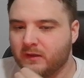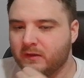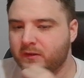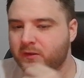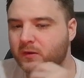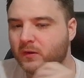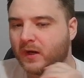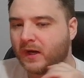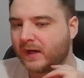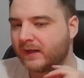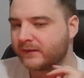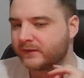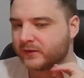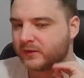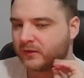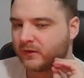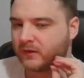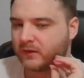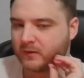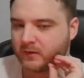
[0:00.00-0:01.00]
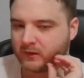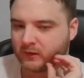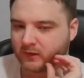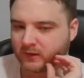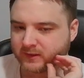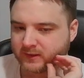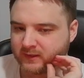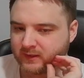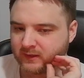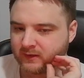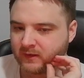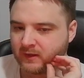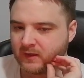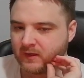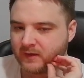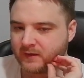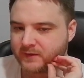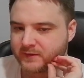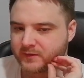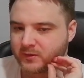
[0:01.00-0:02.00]
you add the lucky
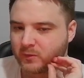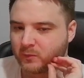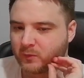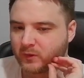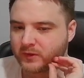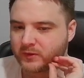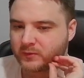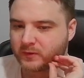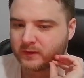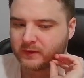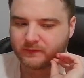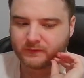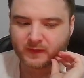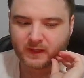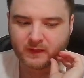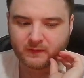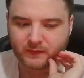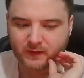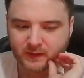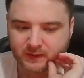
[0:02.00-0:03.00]
0.25, and